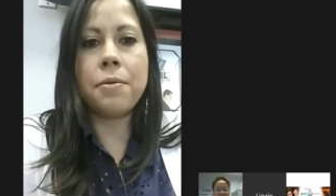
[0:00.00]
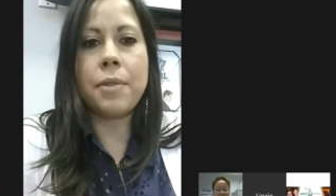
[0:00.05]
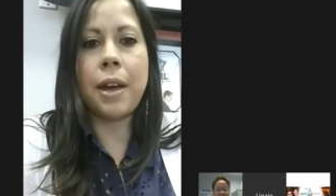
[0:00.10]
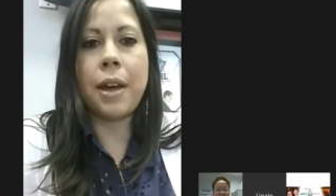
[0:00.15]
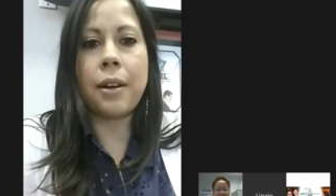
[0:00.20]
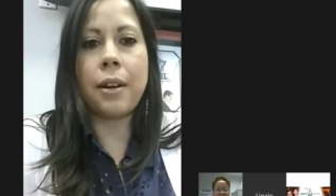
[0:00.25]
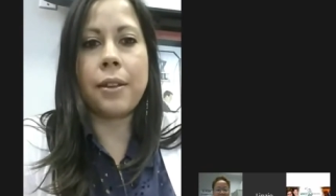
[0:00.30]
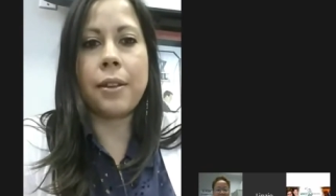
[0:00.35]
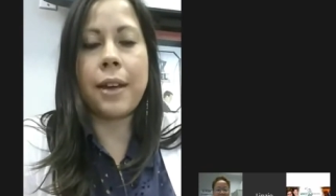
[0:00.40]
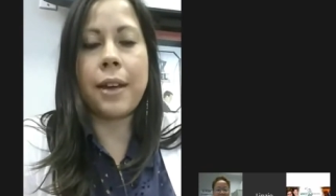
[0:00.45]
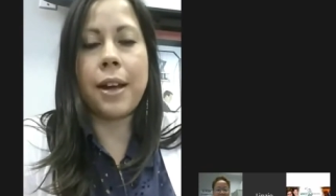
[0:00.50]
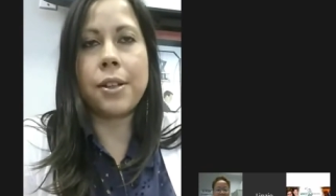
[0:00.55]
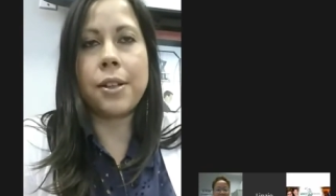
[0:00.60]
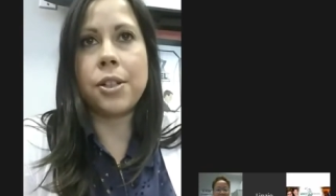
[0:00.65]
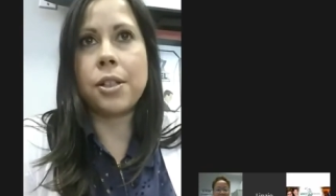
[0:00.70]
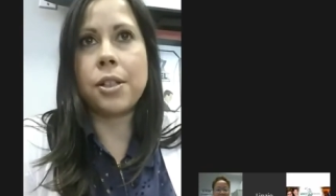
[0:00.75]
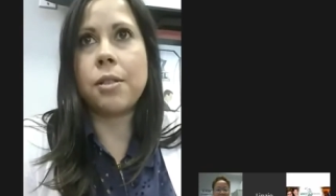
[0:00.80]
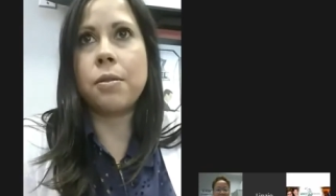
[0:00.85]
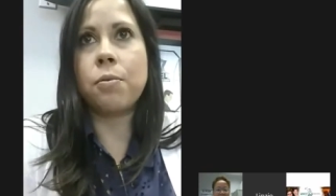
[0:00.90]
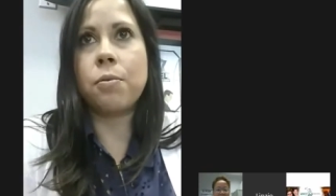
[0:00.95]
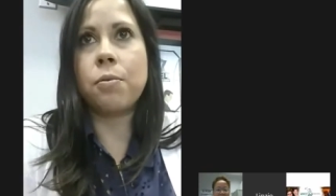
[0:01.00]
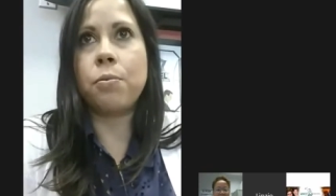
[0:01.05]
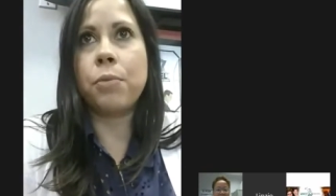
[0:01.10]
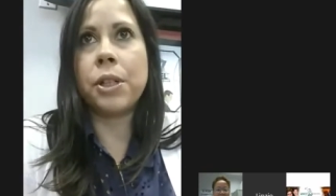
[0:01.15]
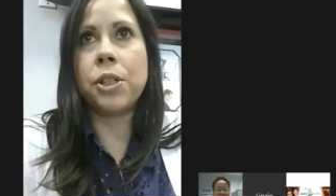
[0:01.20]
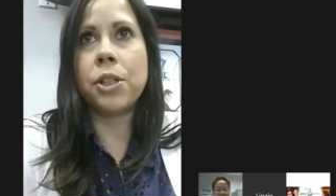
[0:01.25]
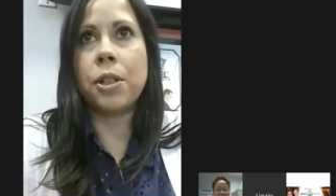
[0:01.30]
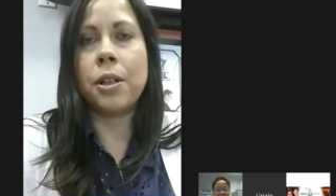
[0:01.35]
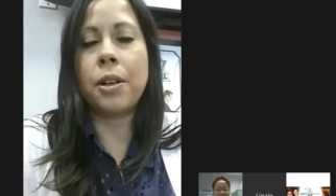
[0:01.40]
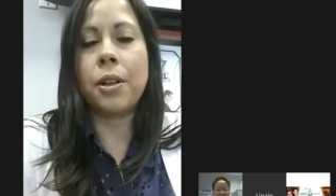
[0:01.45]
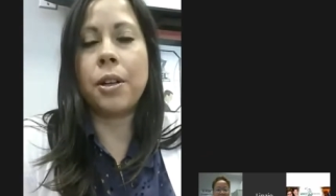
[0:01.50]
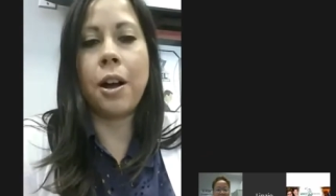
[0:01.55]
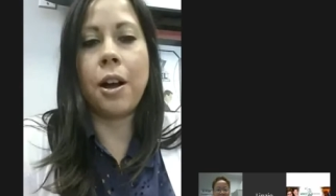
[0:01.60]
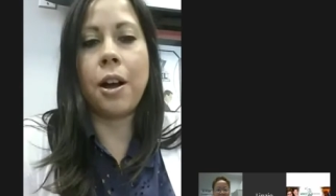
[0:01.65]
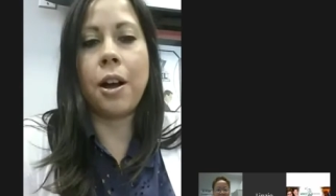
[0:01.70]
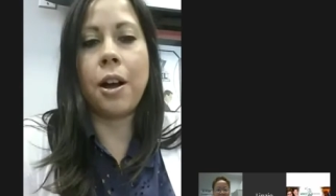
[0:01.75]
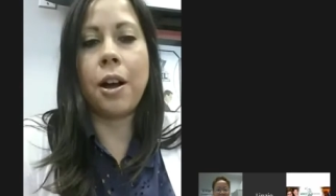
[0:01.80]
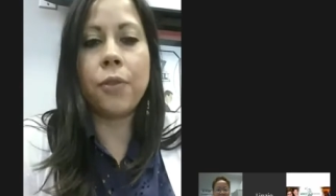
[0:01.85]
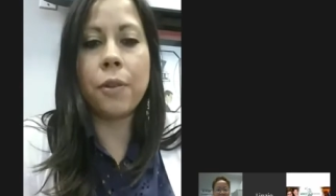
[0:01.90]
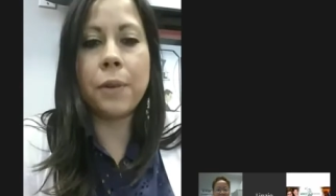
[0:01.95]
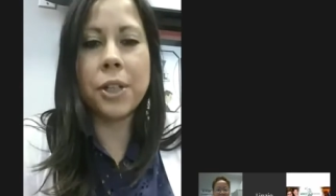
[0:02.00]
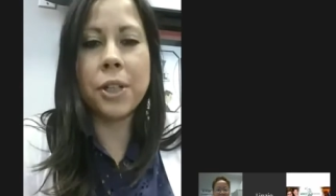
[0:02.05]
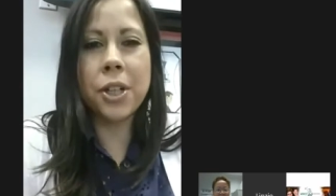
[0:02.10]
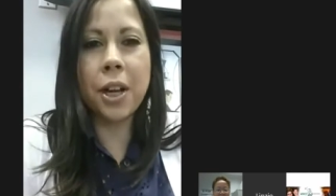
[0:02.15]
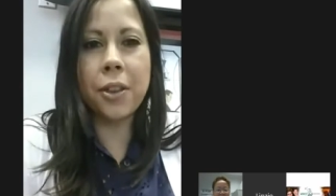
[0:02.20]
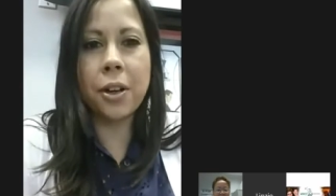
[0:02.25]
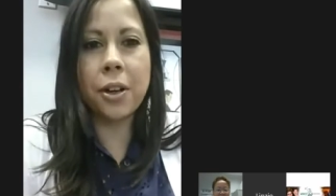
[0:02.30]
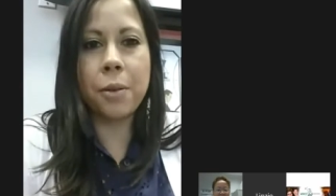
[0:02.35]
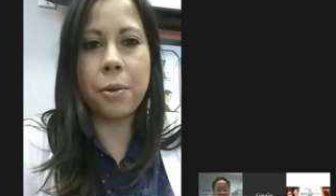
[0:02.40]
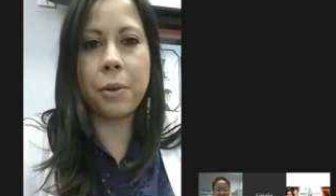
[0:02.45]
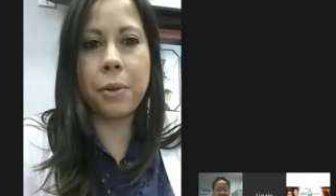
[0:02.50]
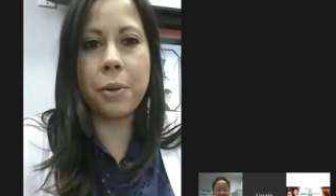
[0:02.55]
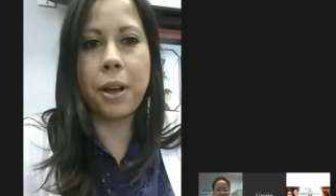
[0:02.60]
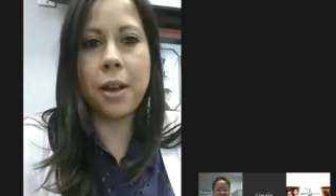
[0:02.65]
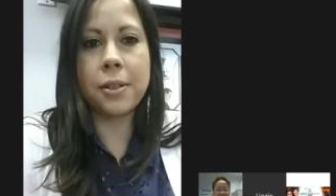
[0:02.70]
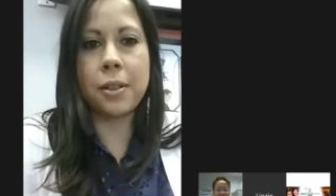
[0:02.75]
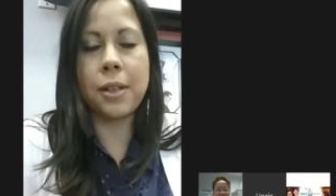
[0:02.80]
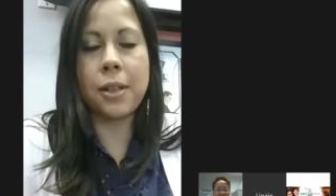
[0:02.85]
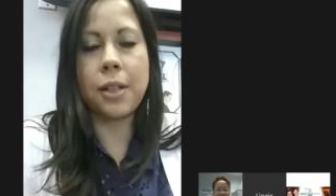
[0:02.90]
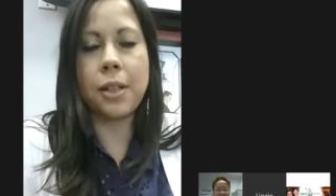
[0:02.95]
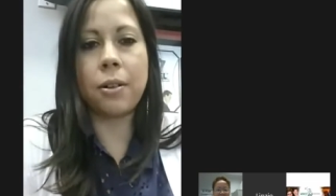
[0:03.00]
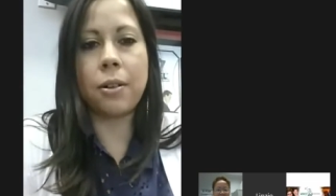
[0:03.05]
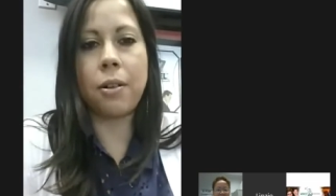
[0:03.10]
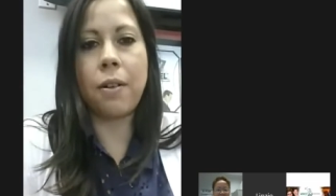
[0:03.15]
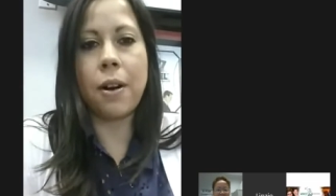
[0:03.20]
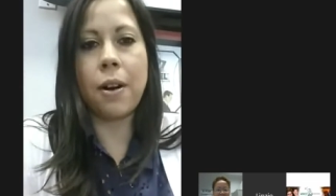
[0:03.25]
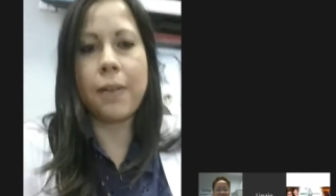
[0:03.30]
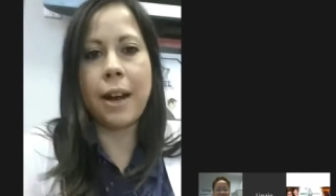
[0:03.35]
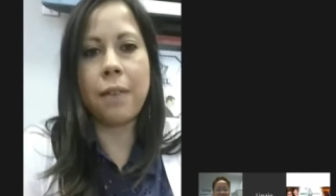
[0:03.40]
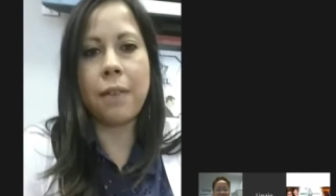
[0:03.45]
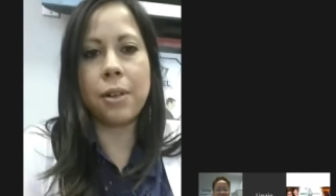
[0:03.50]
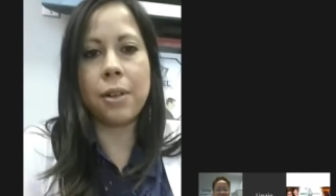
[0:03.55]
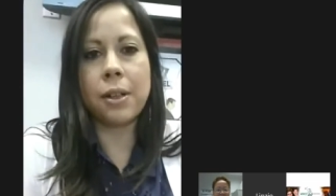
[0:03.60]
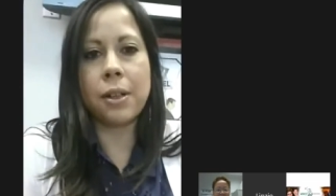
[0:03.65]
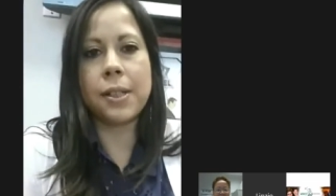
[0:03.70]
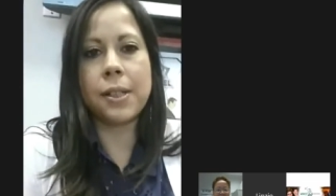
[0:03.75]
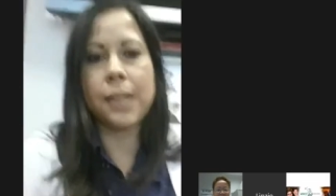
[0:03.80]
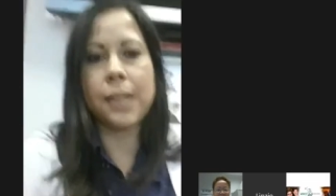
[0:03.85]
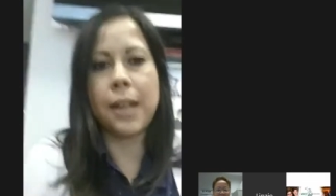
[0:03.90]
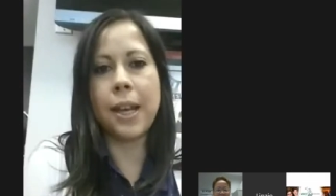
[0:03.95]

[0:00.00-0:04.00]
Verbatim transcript: not only that, just we should all learn from each other, but we also need to grow our networks.